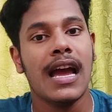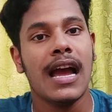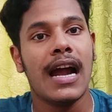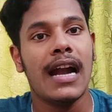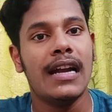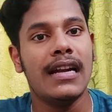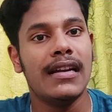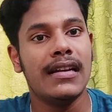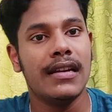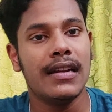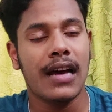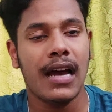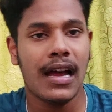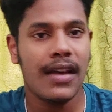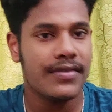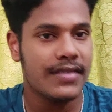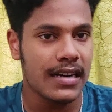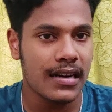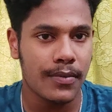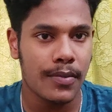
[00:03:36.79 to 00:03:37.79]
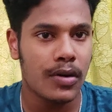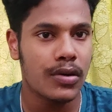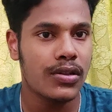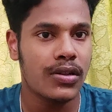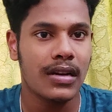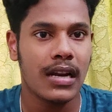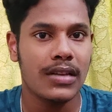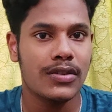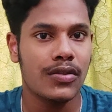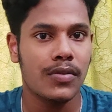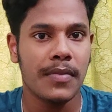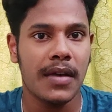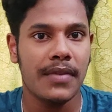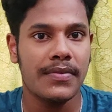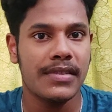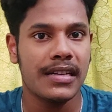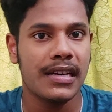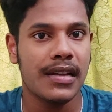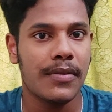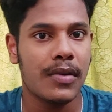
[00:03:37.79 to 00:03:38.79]
And I have said about the classroom, I
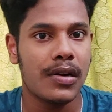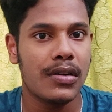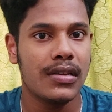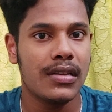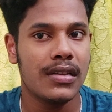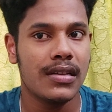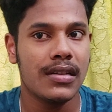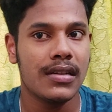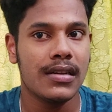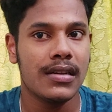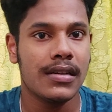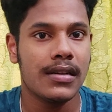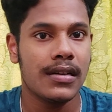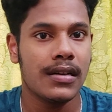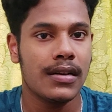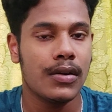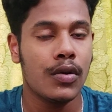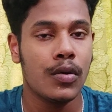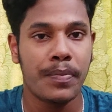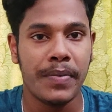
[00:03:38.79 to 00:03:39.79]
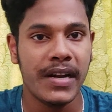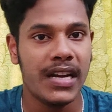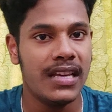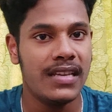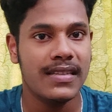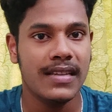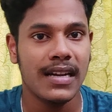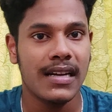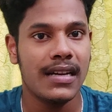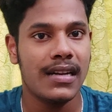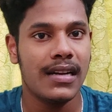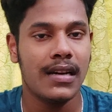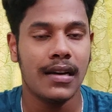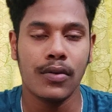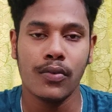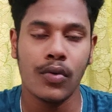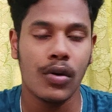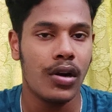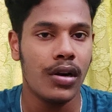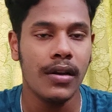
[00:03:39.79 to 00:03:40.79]
have said about the OPDs and
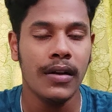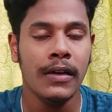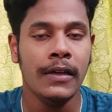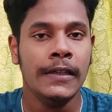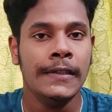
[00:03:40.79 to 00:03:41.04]
ward.